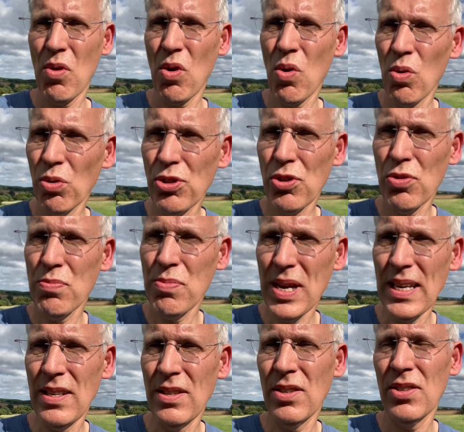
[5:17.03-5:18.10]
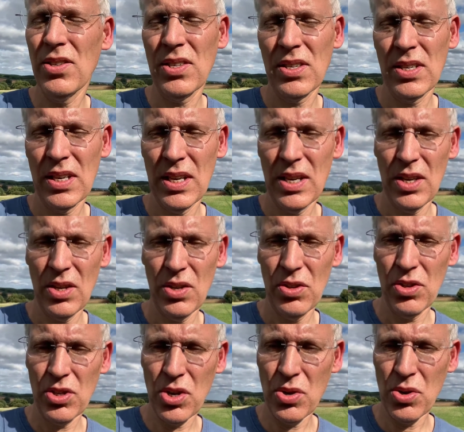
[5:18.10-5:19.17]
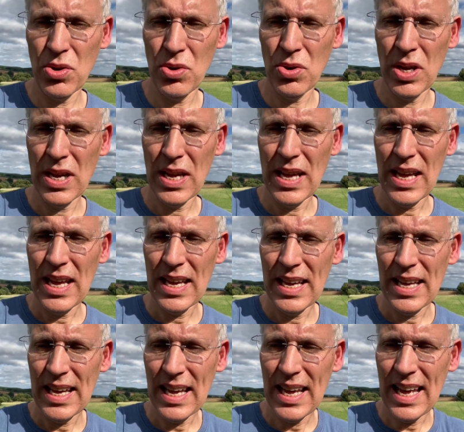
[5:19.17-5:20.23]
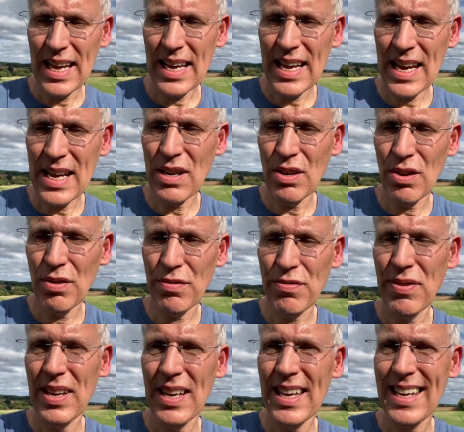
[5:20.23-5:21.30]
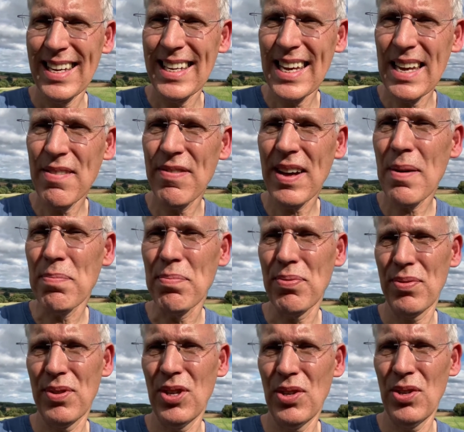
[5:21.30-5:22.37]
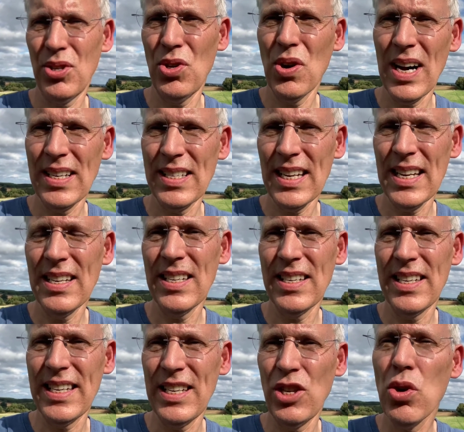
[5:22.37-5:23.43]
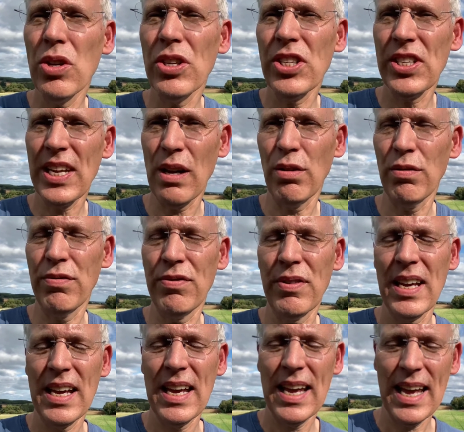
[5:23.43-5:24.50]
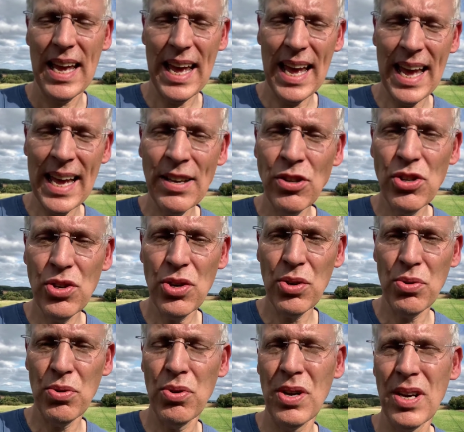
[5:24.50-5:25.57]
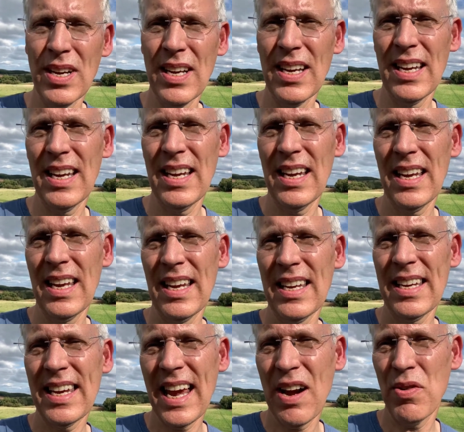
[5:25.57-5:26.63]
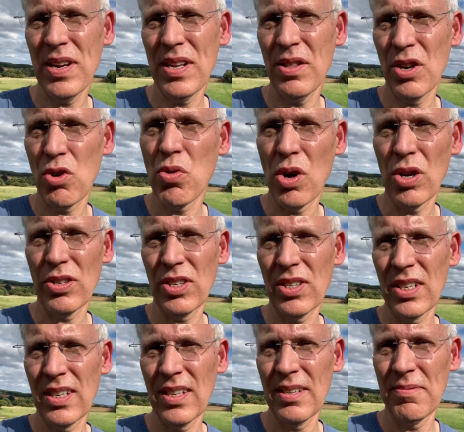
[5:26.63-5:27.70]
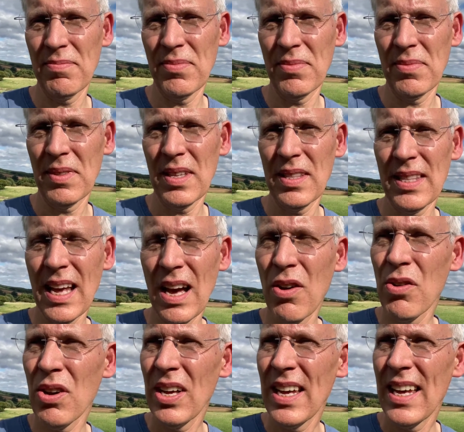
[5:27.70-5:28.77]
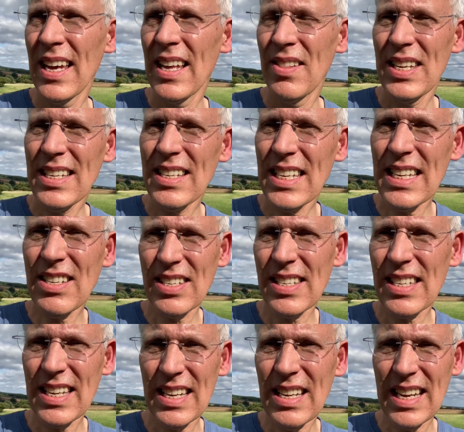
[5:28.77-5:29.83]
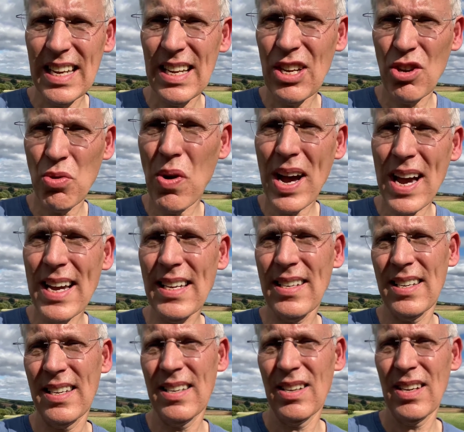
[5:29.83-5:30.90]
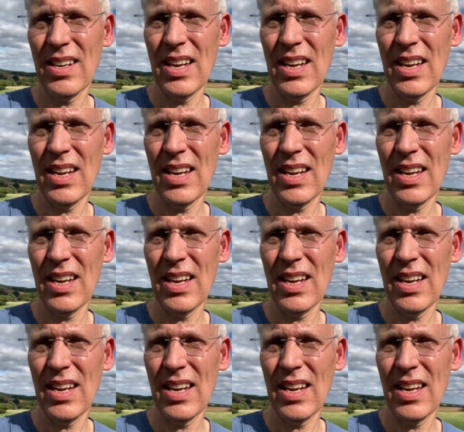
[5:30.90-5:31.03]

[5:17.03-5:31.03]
also means to kind of give up your identity, yourself, and to carry the cross. Now, this is quite